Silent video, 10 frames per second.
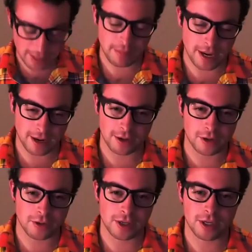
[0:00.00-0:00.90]
Impact
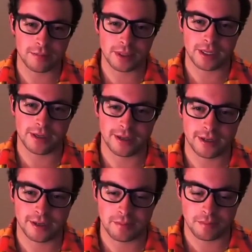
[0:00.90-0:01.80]
Clothing Company.
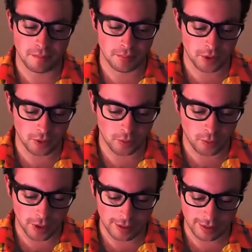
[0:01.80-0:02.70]
Um, you know
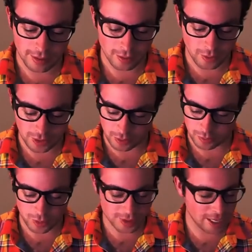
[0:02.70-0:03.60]
what
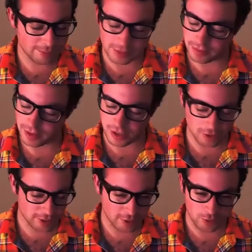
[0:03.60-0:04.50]
what types of
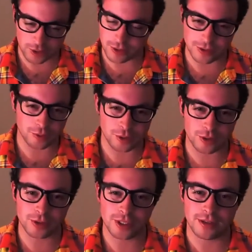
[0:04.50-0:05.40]
clothing were you were
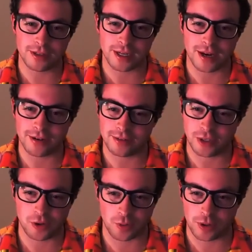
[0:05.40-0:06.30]
you selling? How
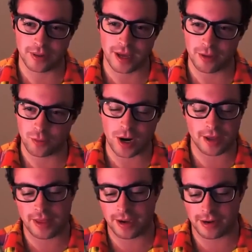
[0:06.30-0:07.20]
you know where did that
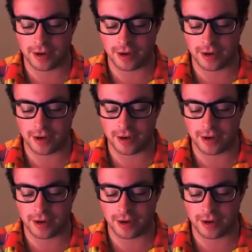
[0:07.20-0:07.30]
why that